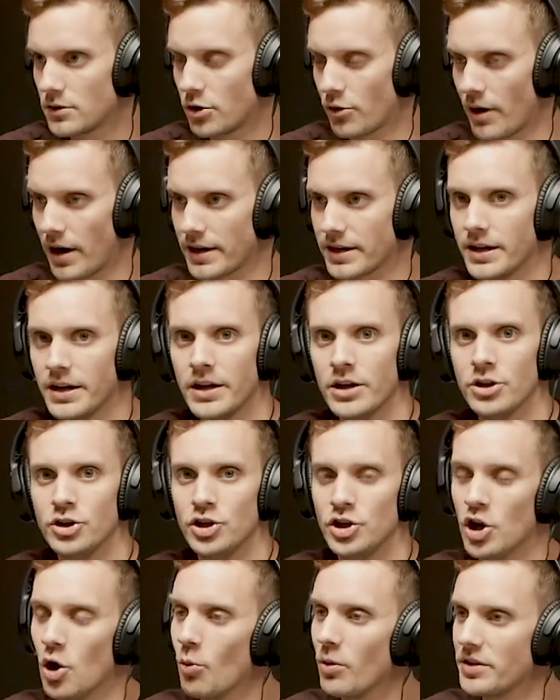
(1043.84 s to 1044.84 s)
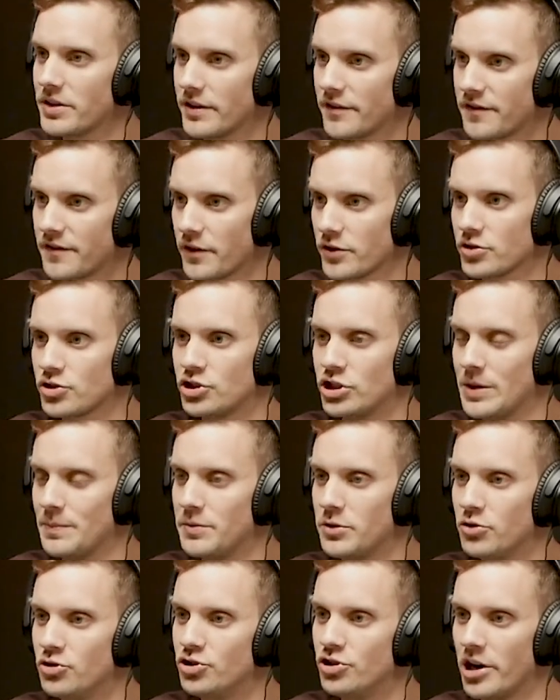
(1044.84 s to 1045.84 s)
Correct. Do you know what the first chip
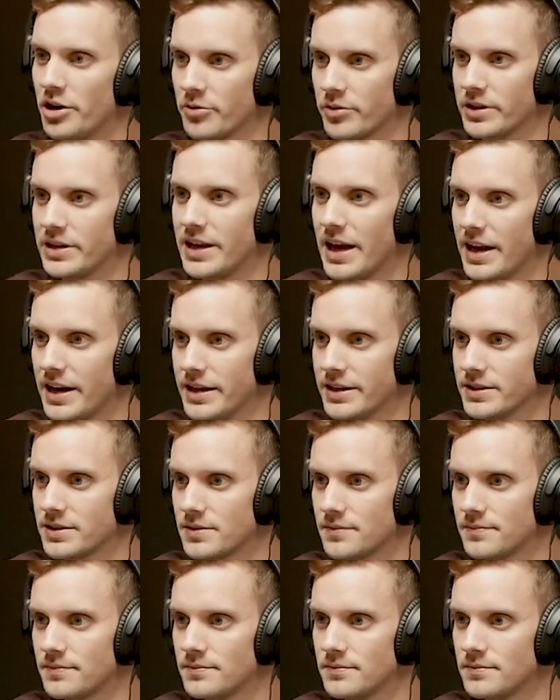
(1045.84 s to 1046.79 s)
you generally get is?